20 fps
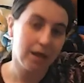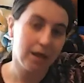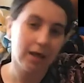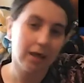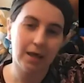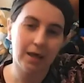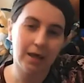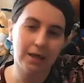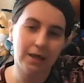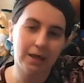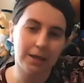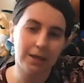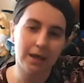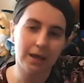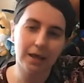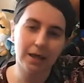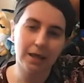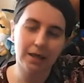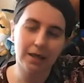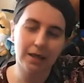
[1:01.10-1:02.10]

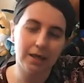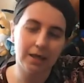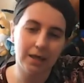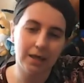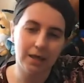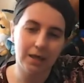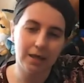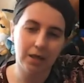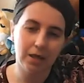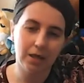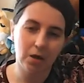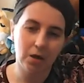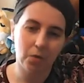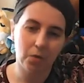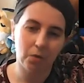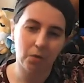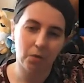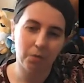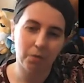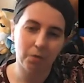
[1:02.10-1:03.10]
exactly
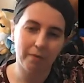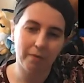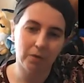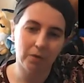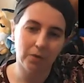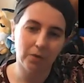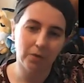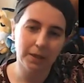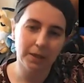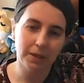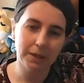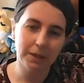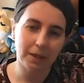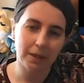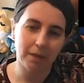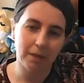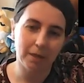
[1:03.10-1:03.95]
what we've got this time.